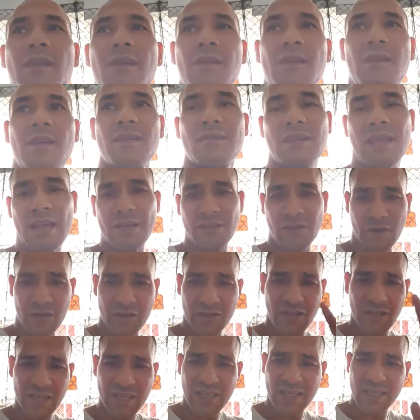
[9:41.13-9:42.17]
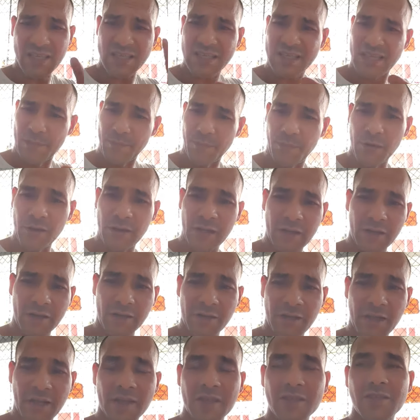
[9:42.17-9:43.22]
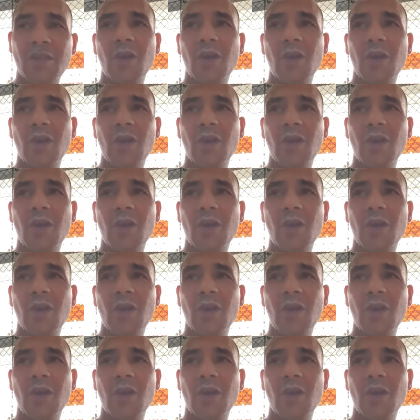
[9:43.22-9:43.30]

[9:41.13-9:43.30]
Yes, guys. So it's just a simple little thing that's